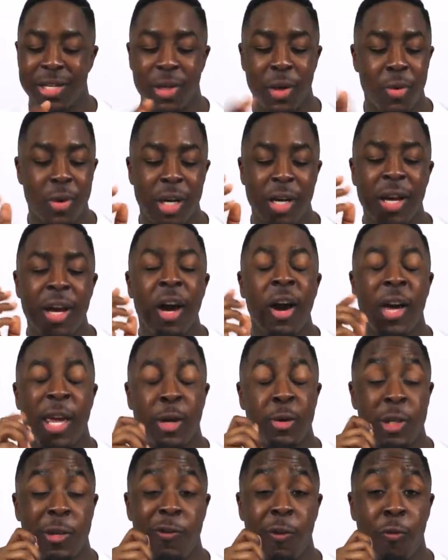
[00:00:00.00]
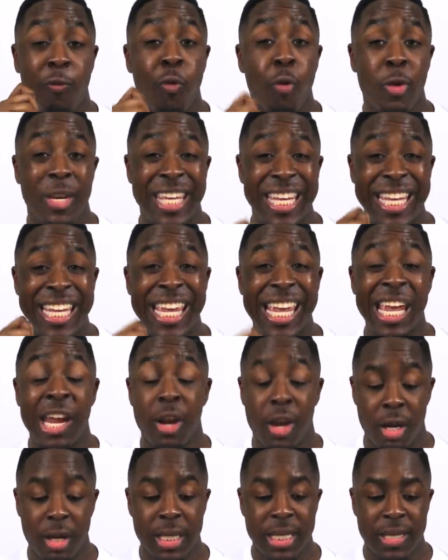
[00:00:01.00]
Noah. It was for 40
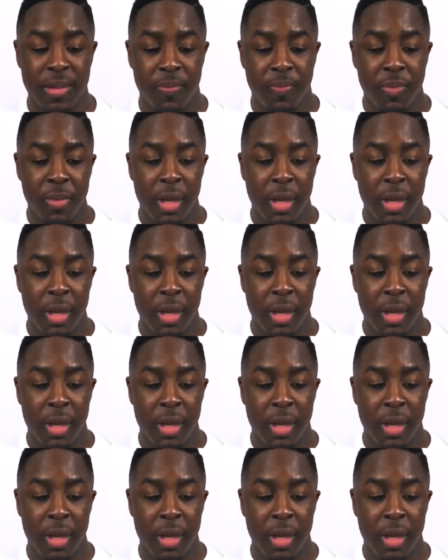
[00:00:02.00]
years.